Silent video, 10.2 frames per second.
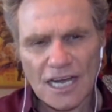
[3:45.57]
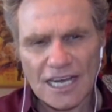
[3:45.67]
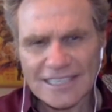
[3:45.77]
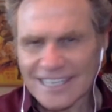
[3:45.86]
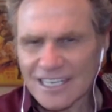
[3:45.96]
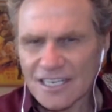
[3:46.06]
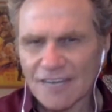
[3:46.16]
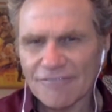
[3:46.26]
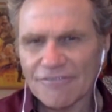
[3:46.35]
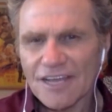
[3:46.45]
Oddly
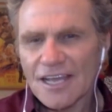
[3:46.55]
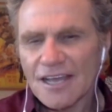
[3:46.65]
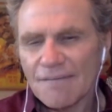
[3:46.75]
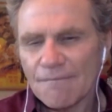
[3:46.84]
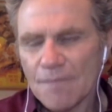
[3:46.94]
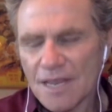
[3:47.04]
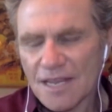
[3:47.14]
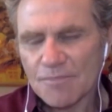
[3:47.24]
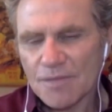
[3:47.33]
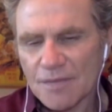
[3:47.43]
enough,
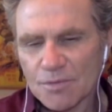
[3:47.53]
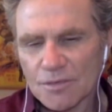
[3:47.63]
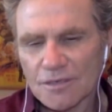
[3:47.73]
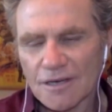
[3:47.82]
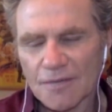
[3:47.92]
many people